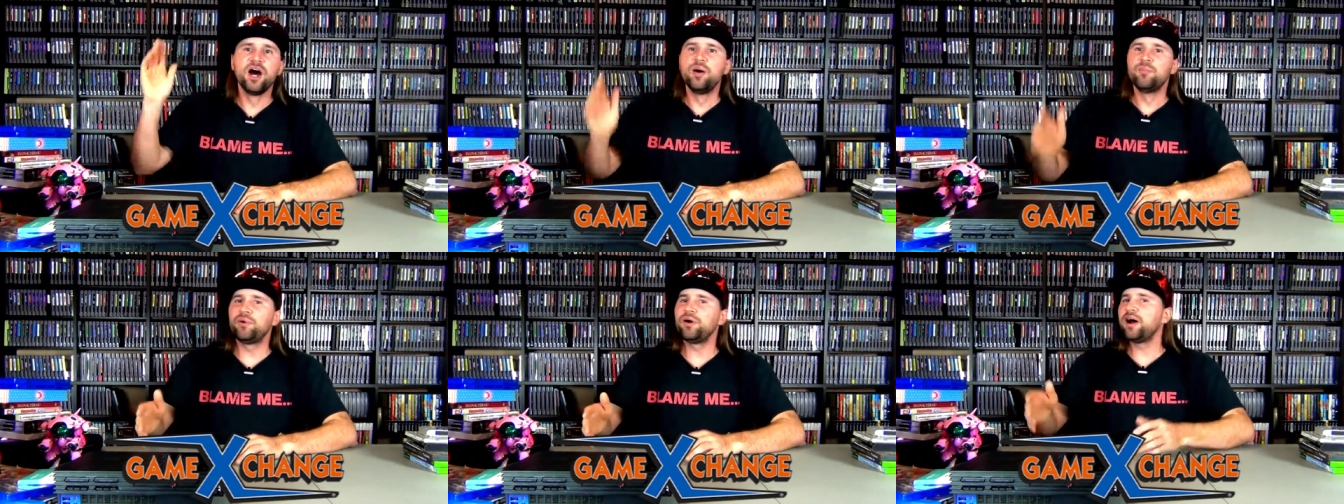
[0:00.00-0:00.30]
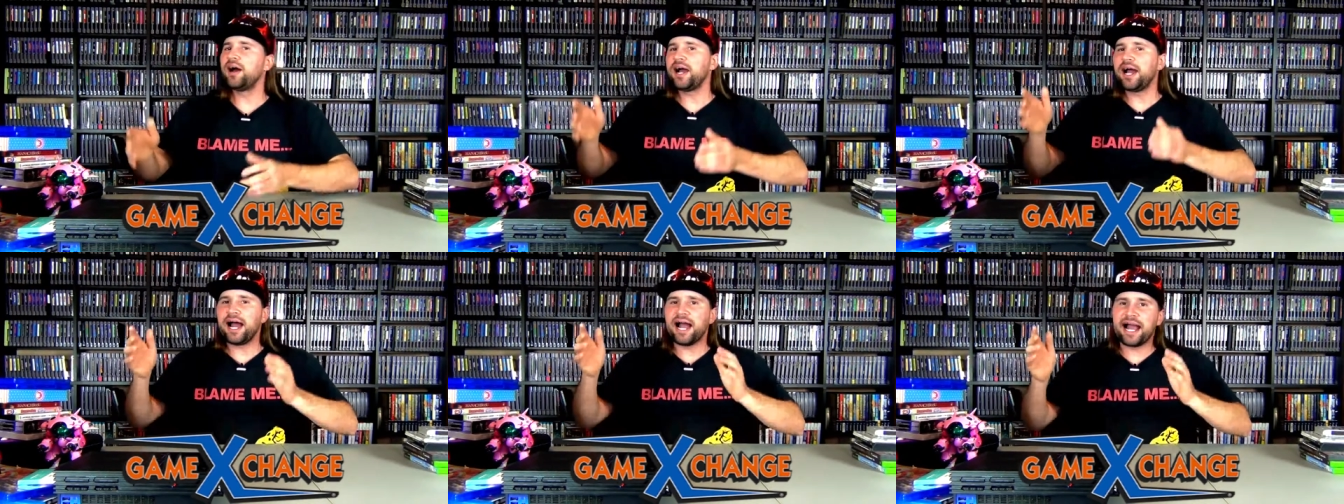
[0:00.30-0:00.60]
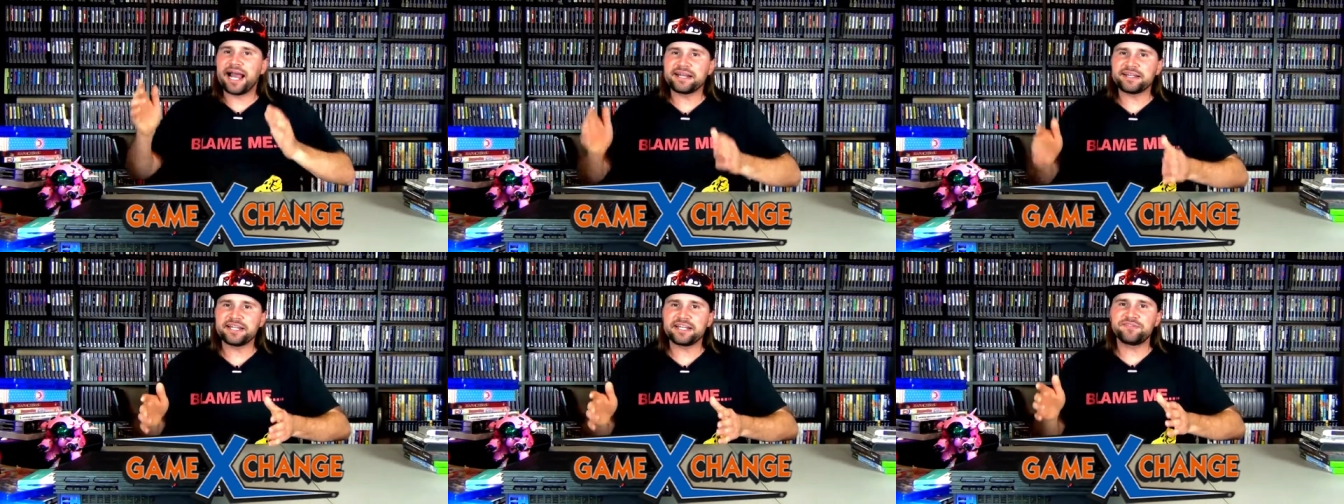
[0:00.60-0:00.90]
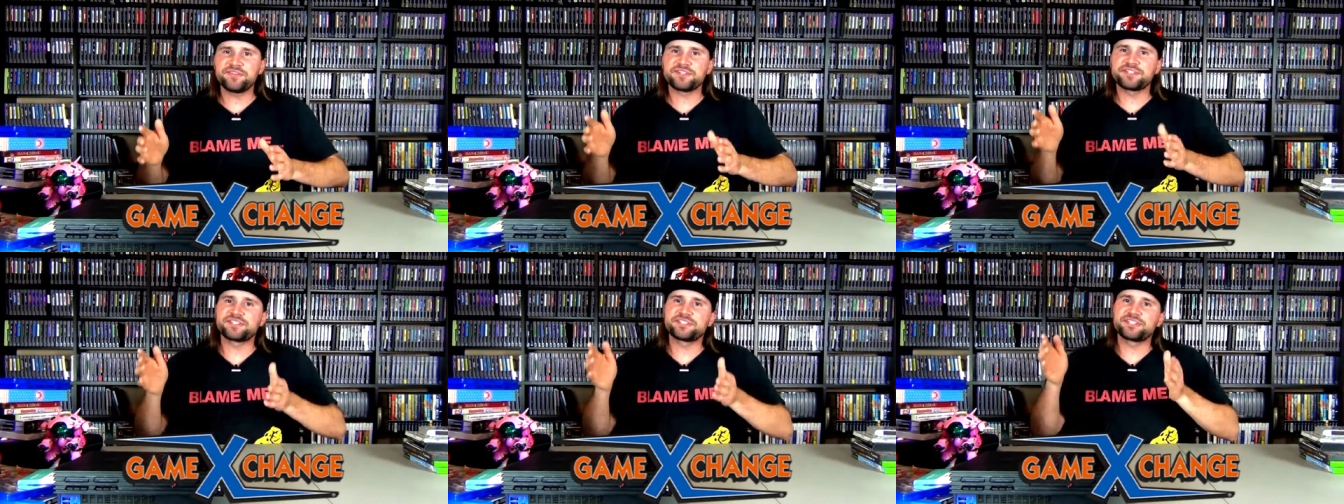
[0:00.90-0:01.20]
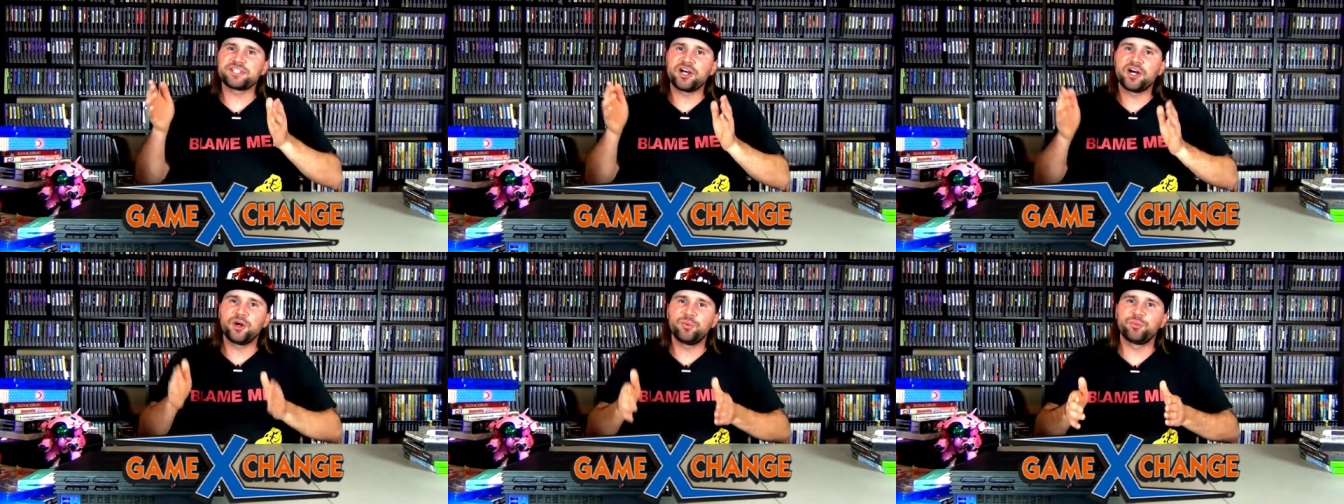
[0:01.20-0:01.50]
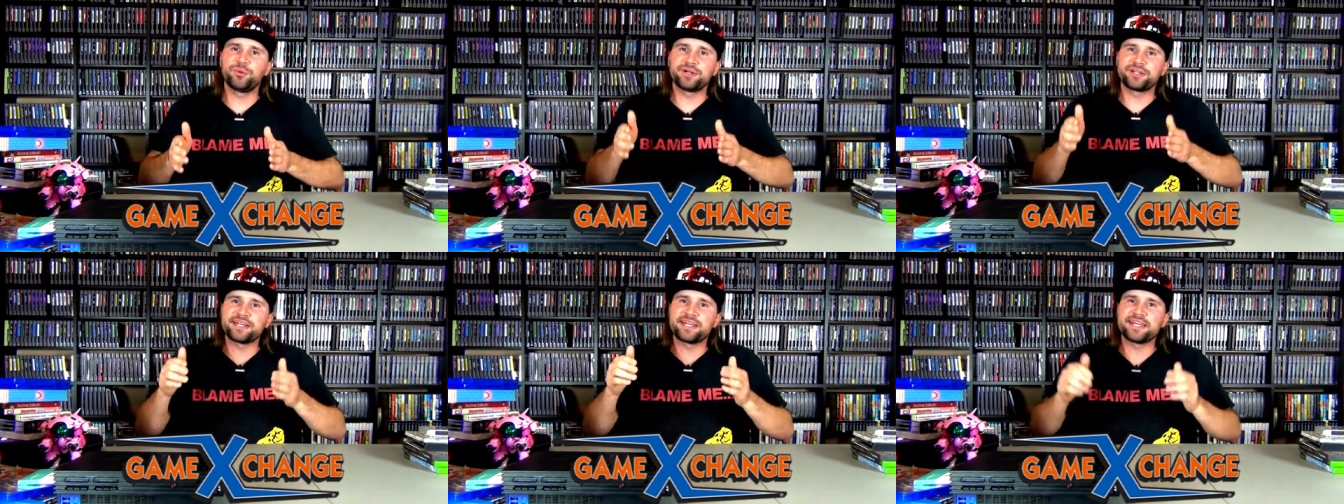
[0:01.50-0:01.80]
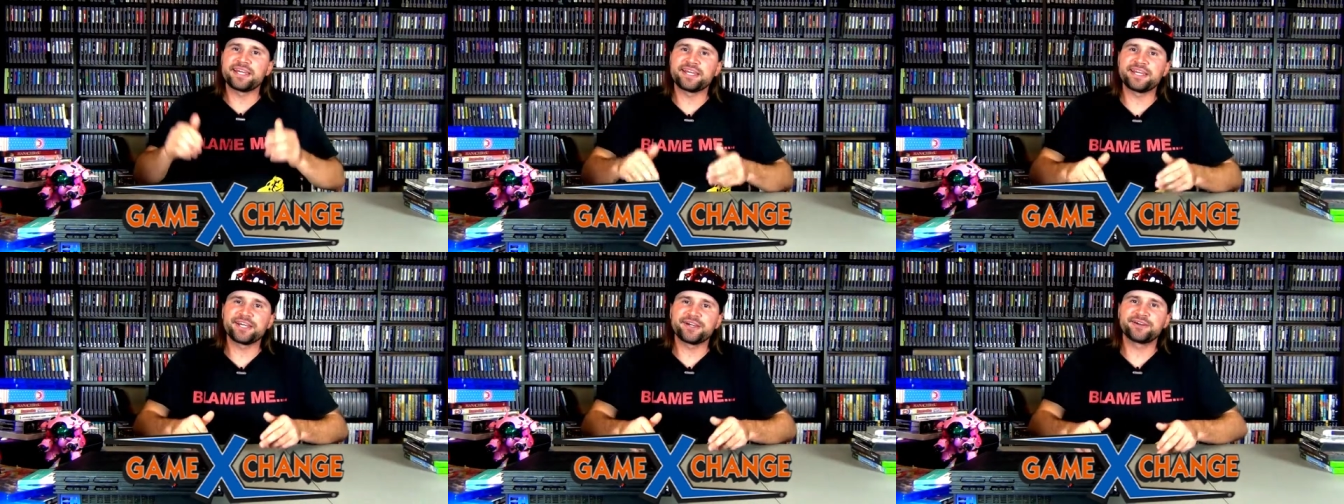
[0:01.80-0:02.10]
but I never saw one
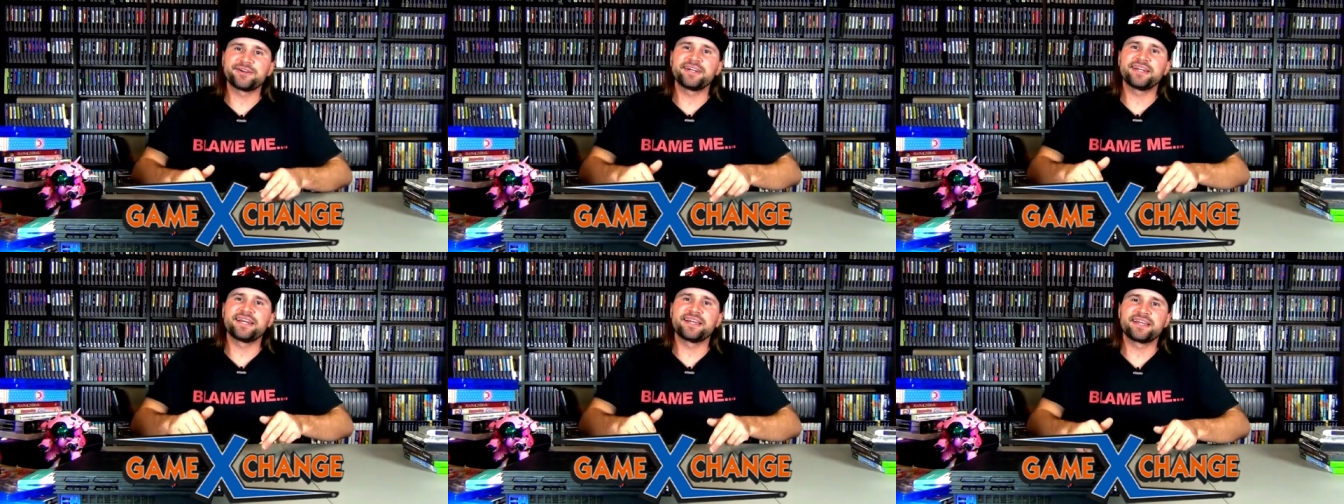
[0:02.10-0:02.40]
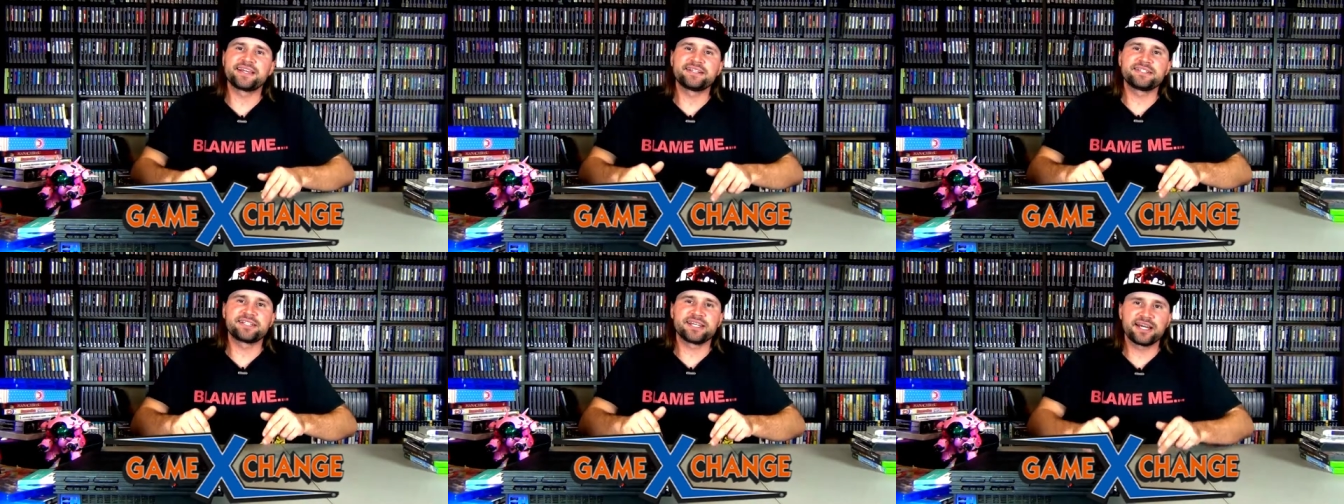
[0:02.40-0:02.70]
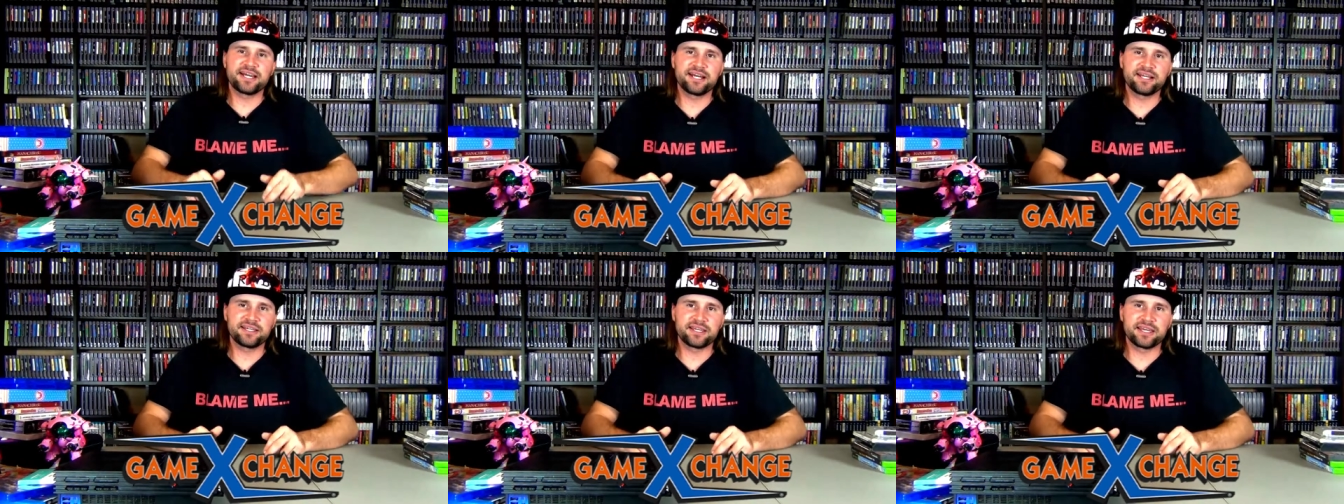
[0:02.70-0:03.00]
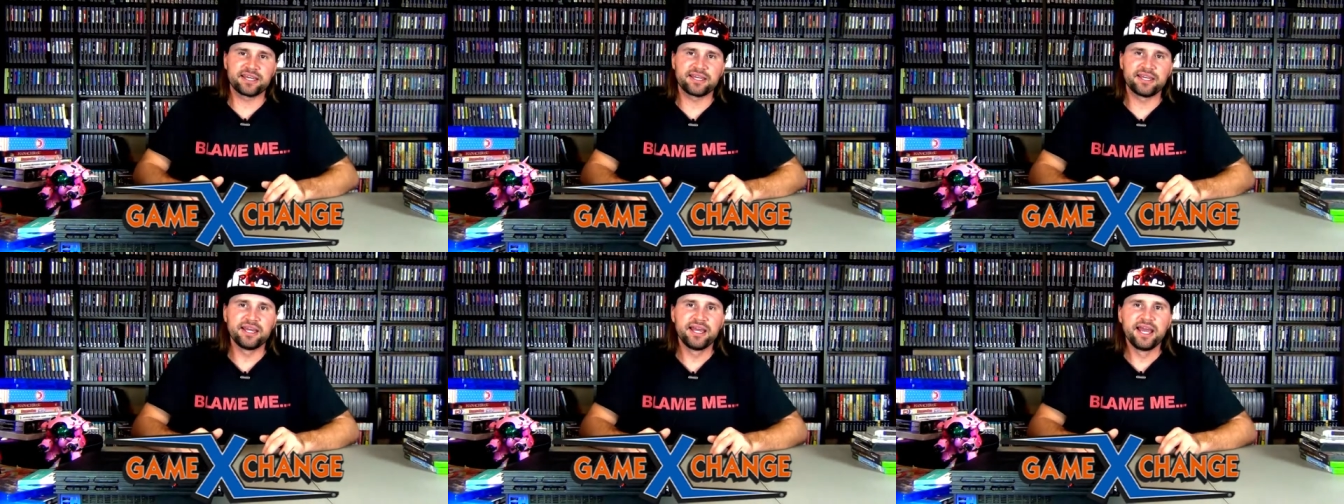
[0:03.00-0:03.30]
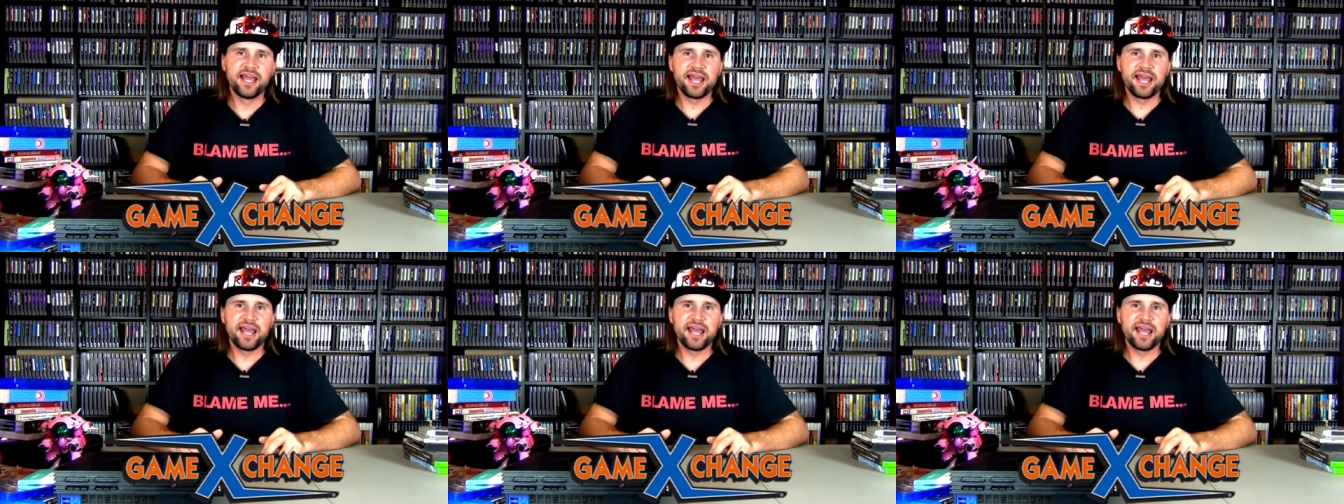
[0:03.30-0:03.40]
here in Kentucky,